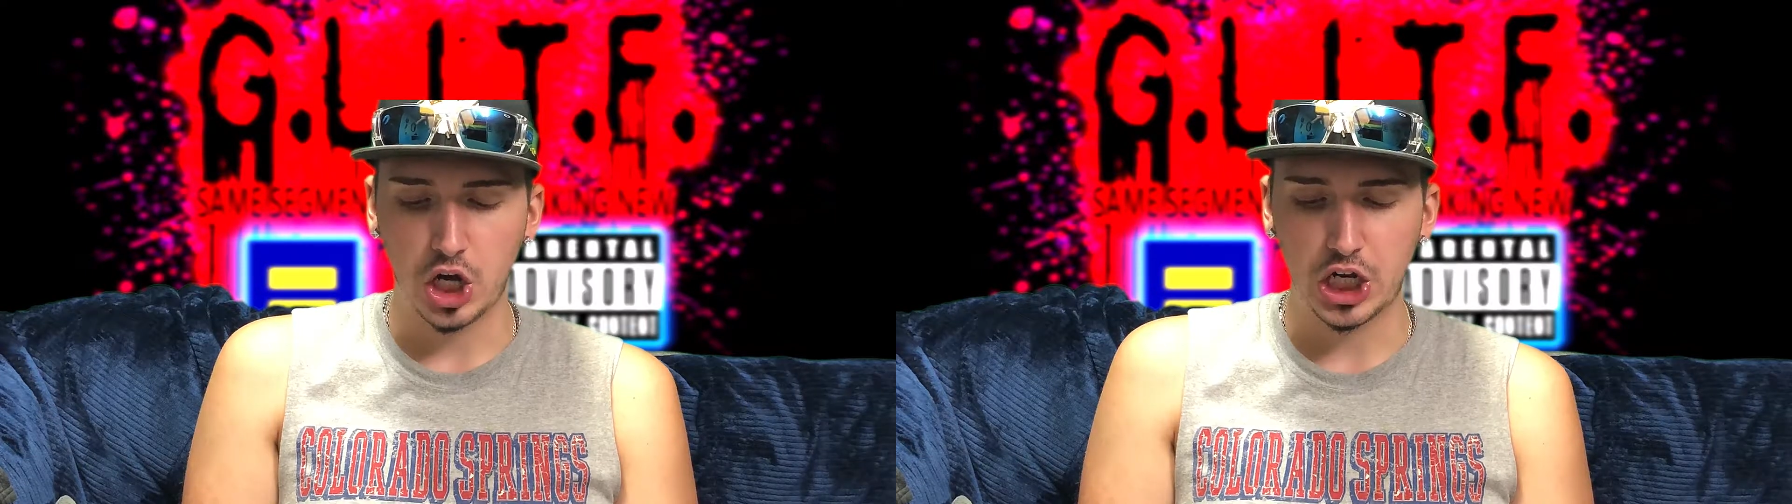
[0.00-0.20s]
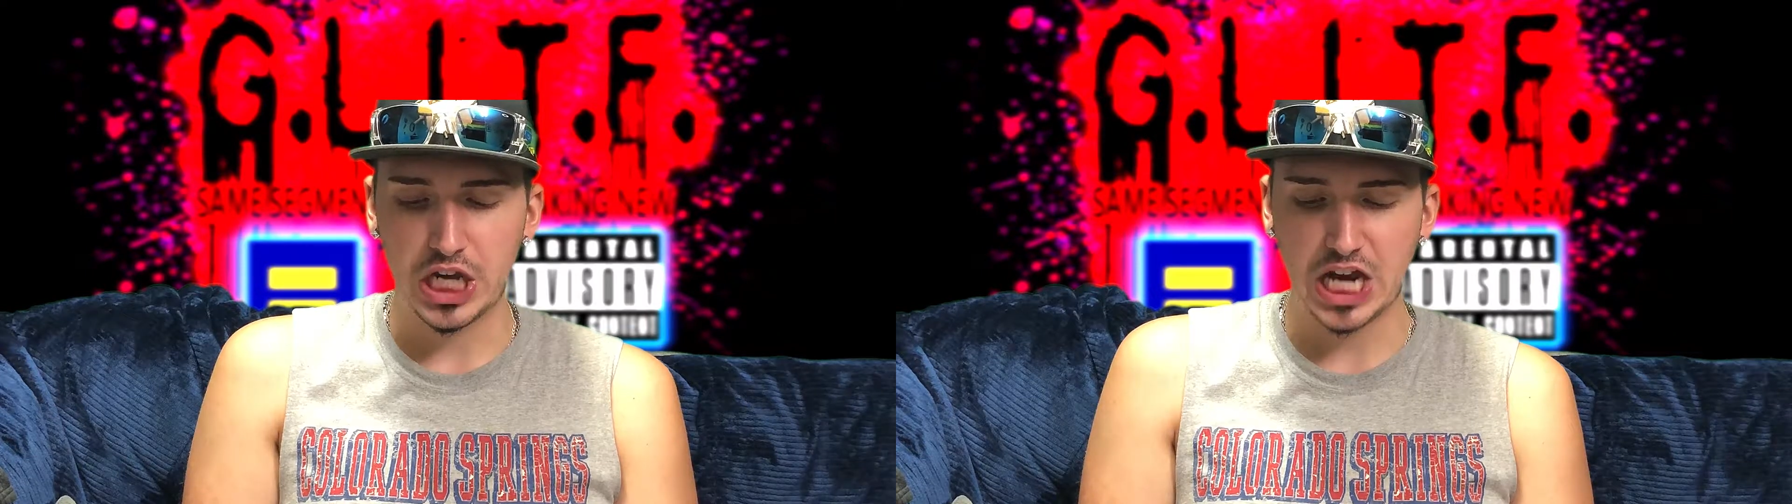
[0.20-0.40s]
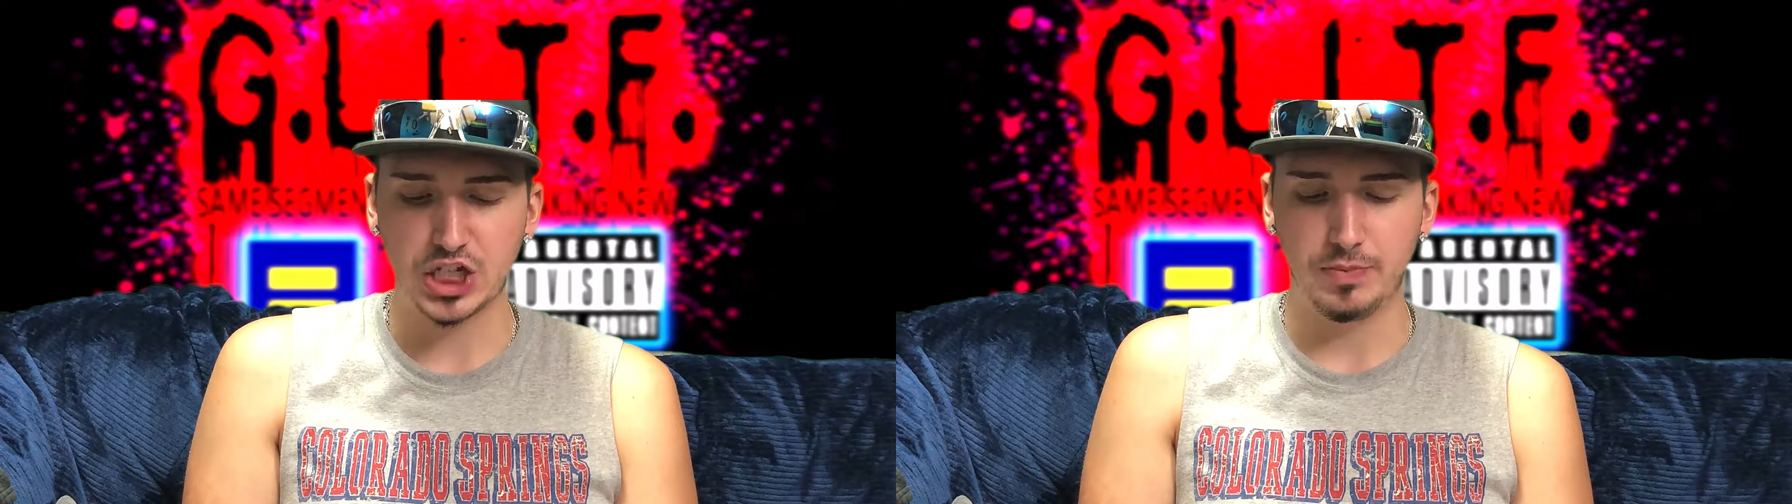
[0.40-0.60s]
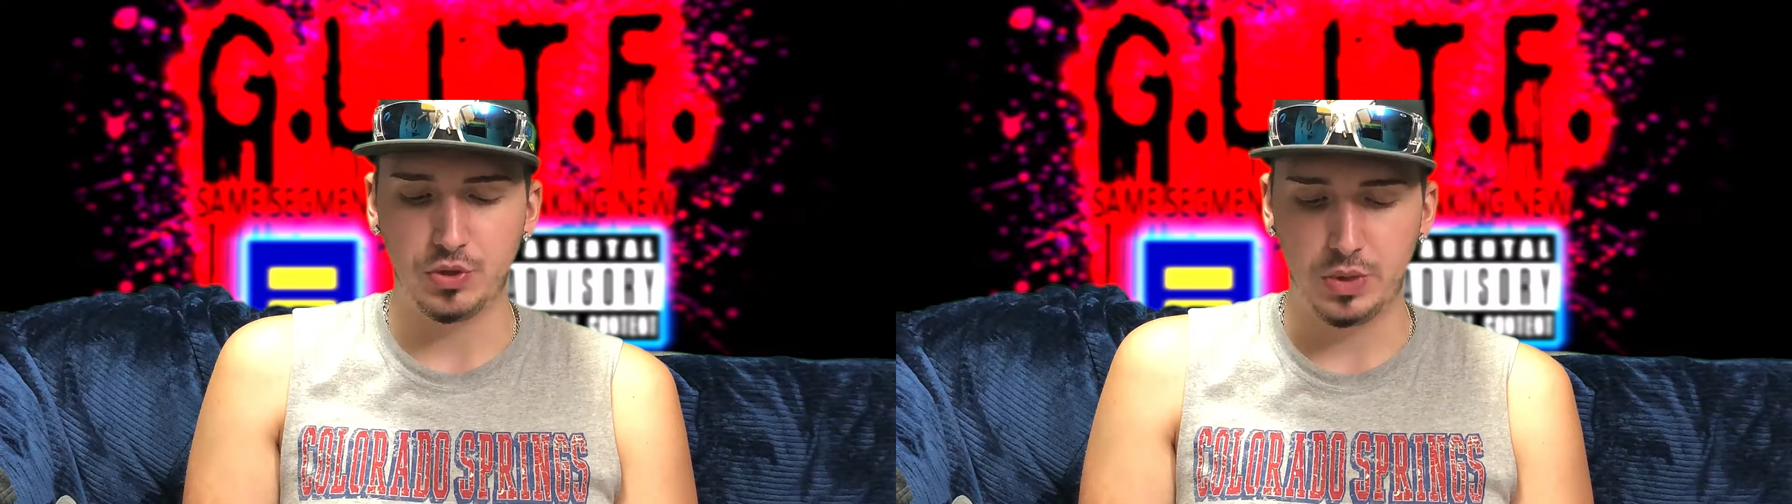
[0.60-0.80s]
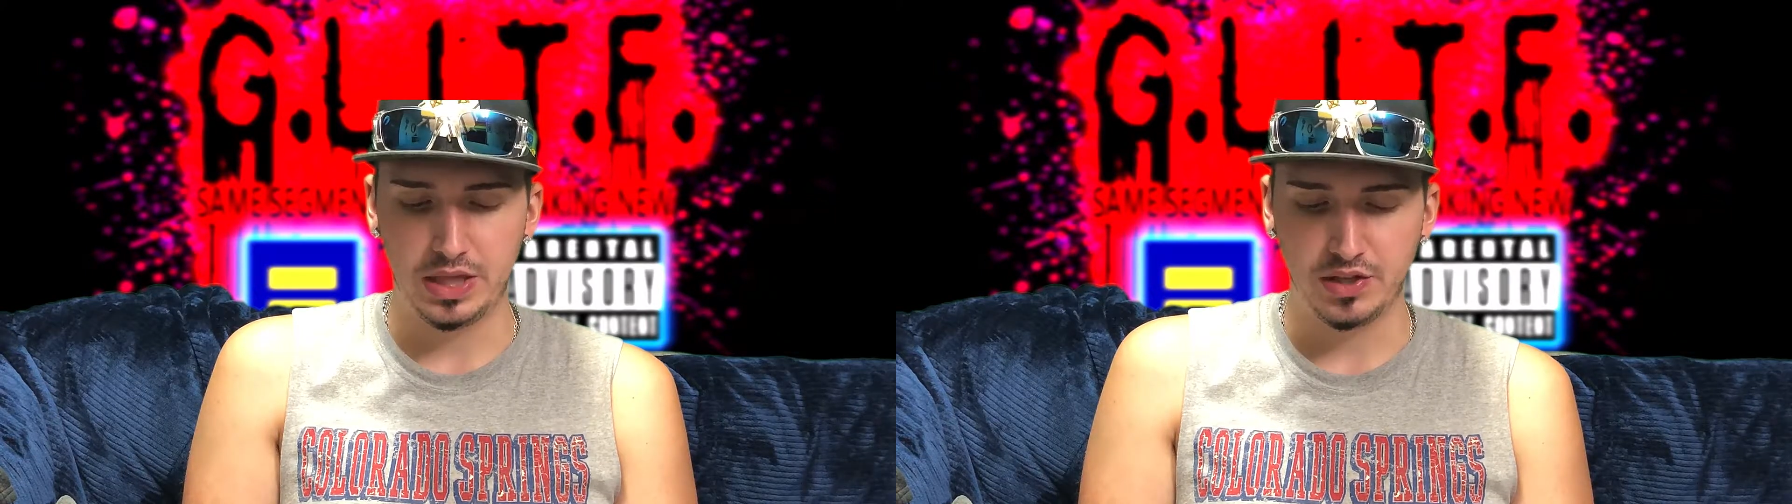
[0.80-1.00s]
a connection
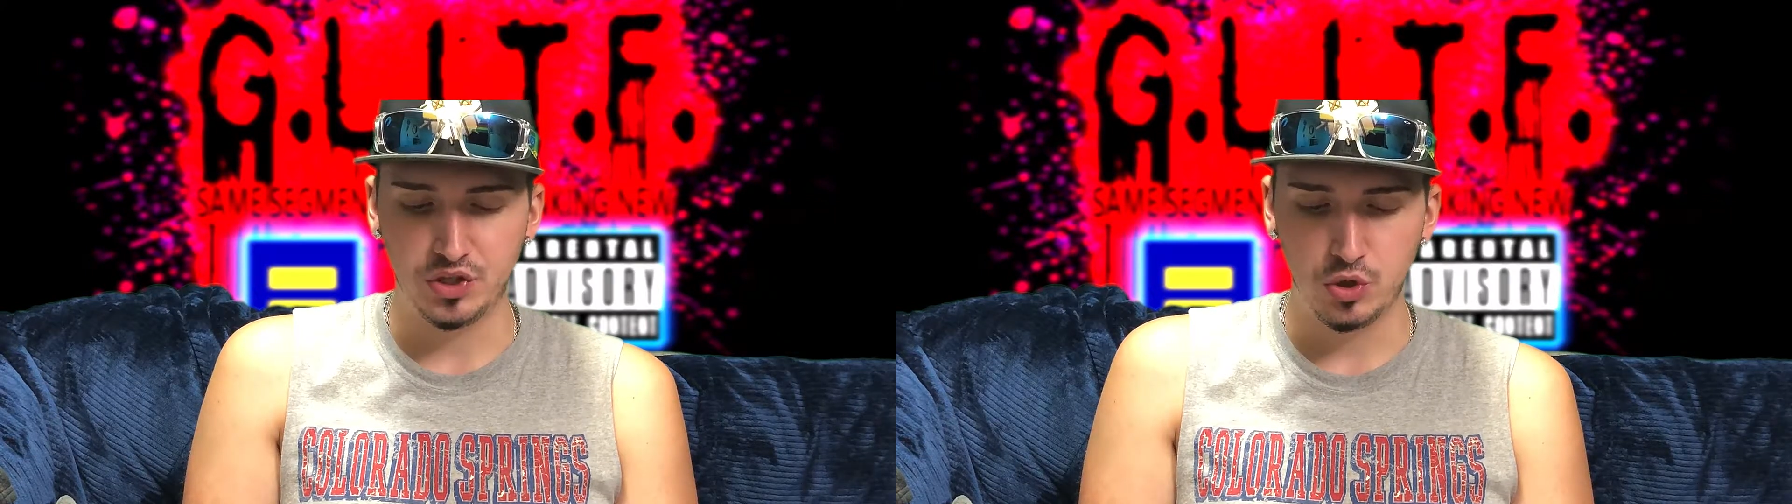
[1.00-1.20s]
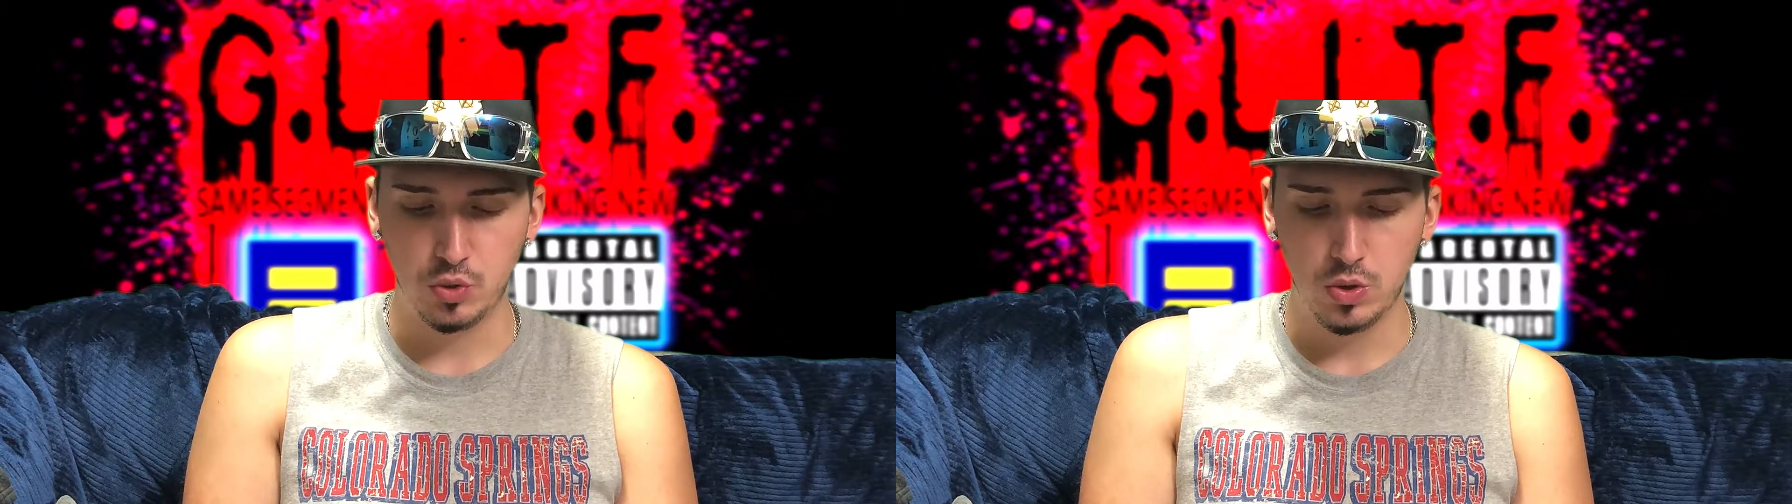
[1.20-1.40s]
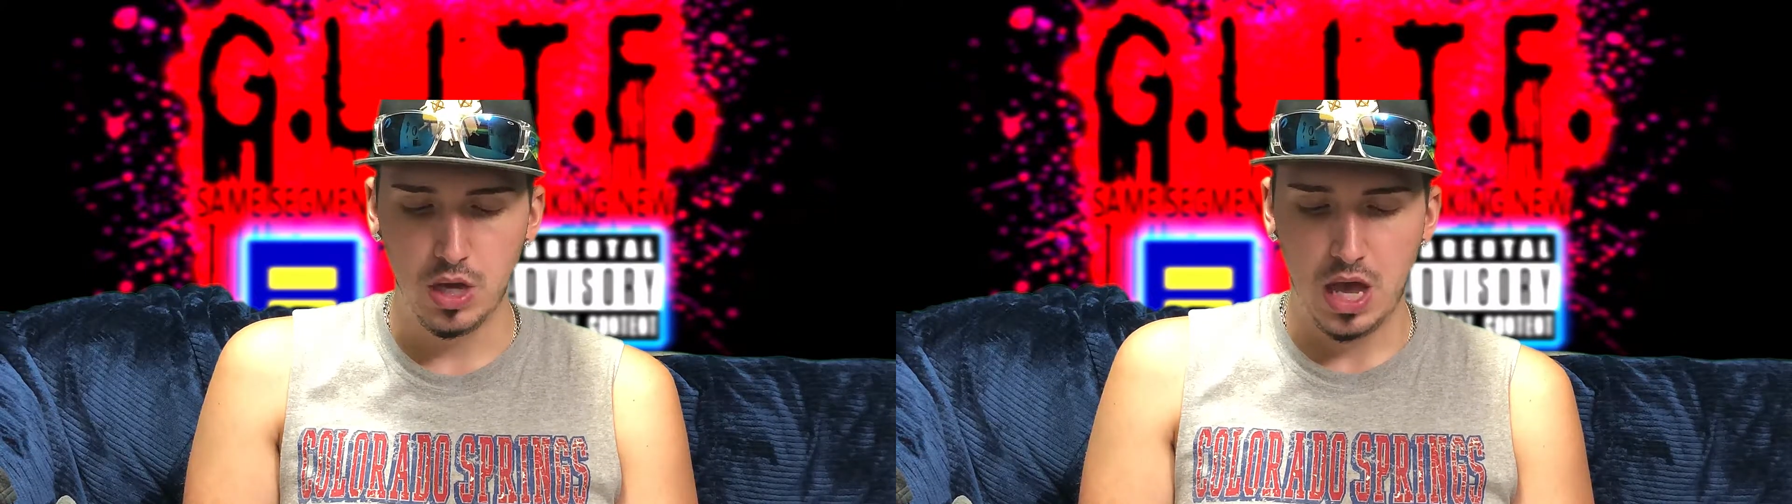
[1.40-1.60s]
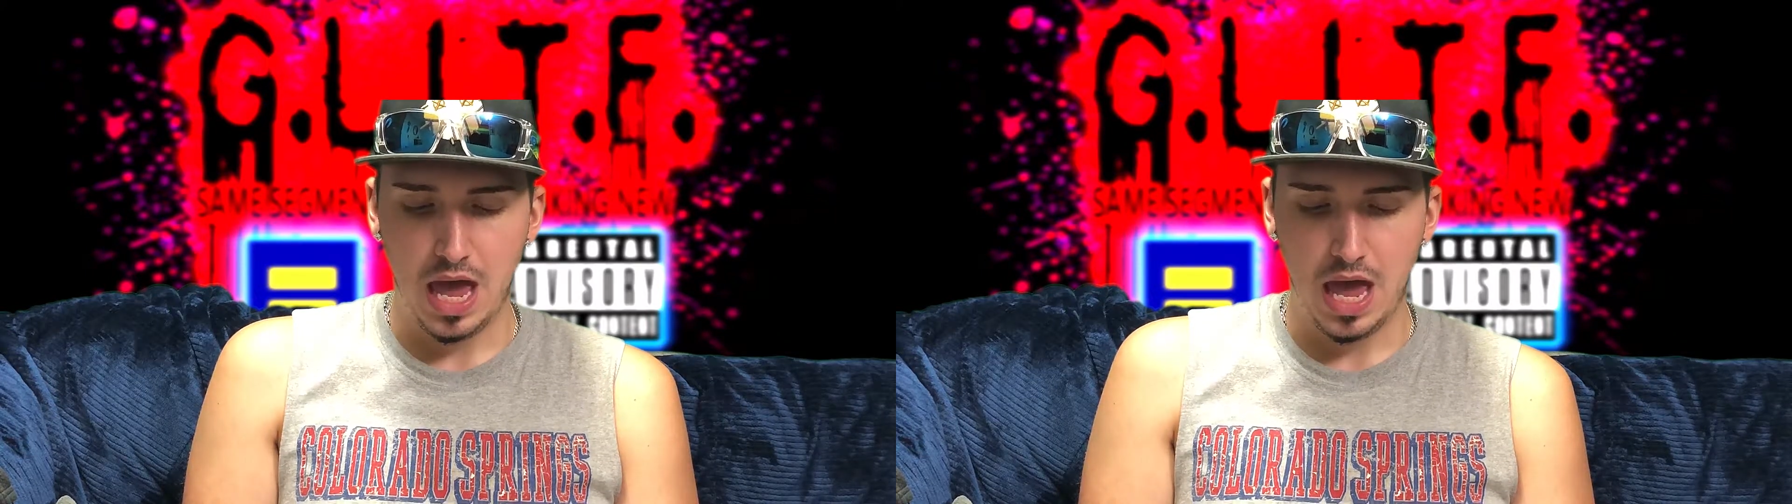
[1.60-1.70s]
between the two